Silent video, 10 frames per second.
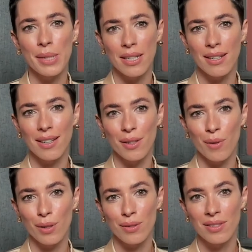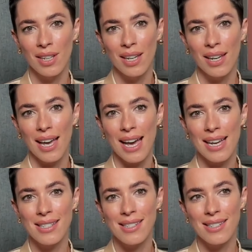women in the roles.
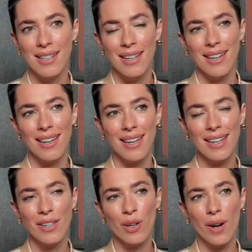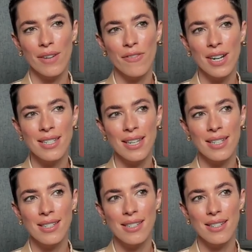And, you know, I find
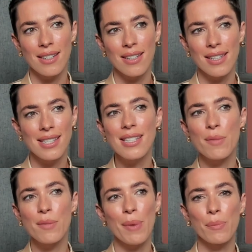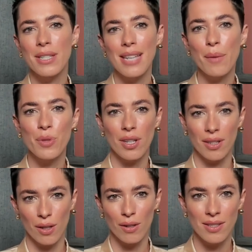it, this is about perception
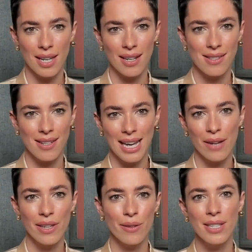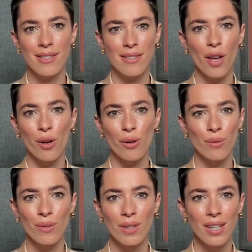and context and how there is no,